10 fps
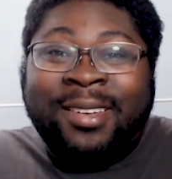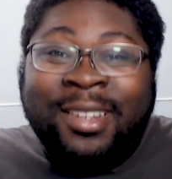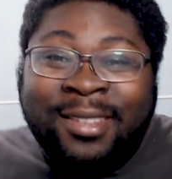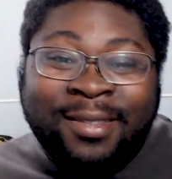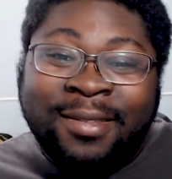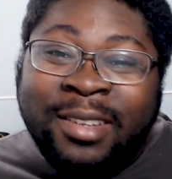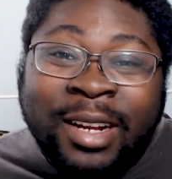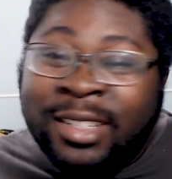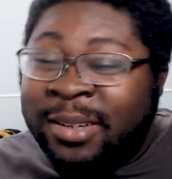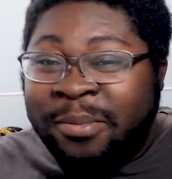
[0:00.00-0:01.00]
It
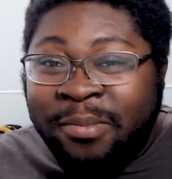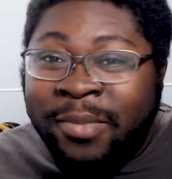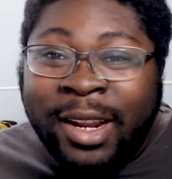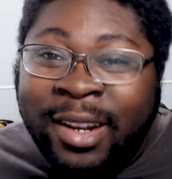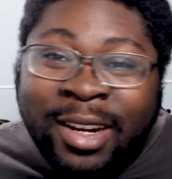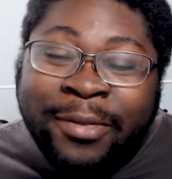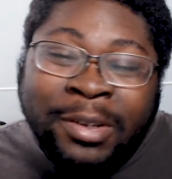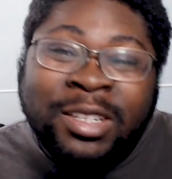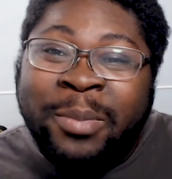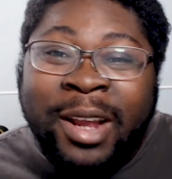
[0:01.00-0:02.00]
doesn't make any
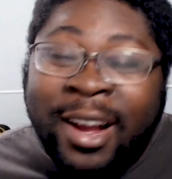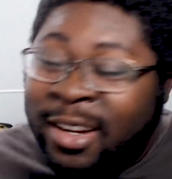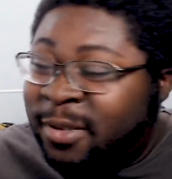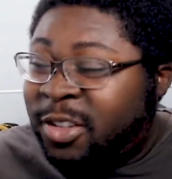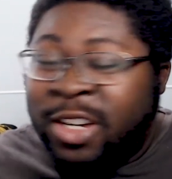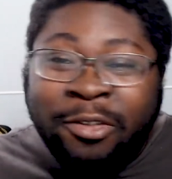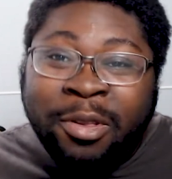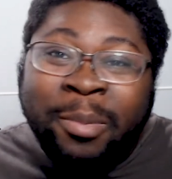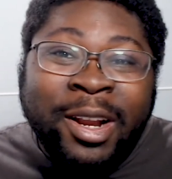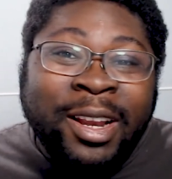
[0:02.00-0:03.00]
difference to me. I can shovel
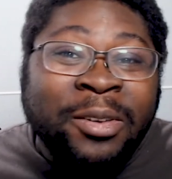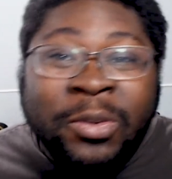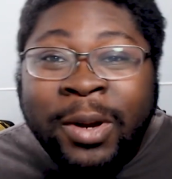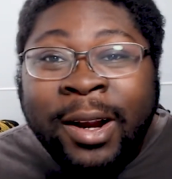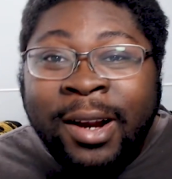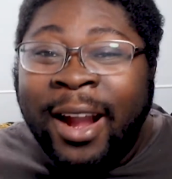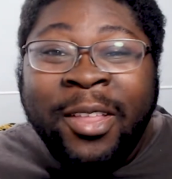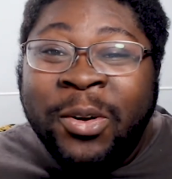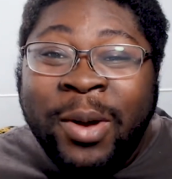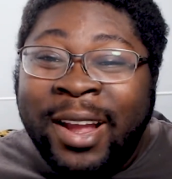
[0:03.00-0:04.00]
the money elsewhere.
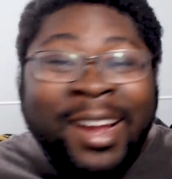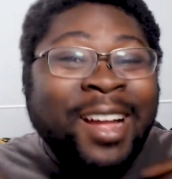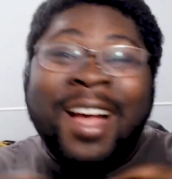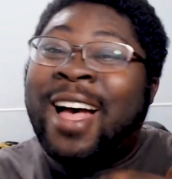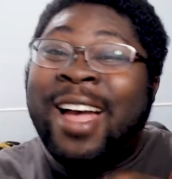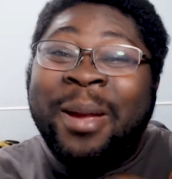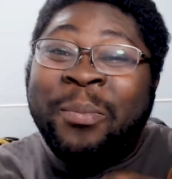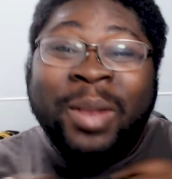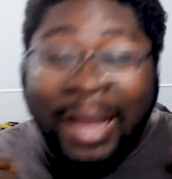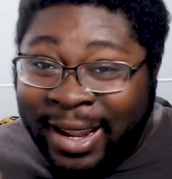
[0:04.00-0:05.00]
Either way, I
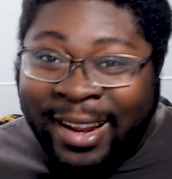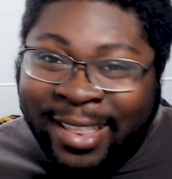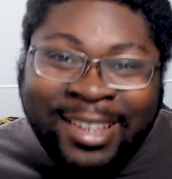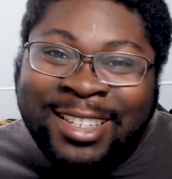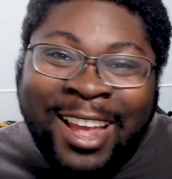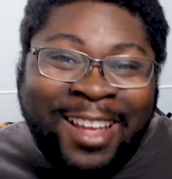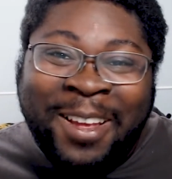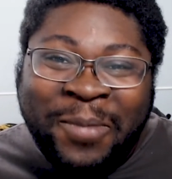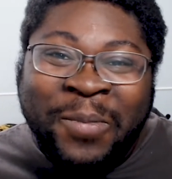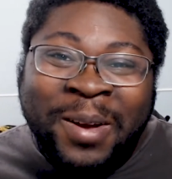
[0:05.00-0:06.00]
am playing this
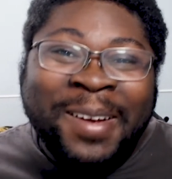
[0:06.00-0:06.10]
game.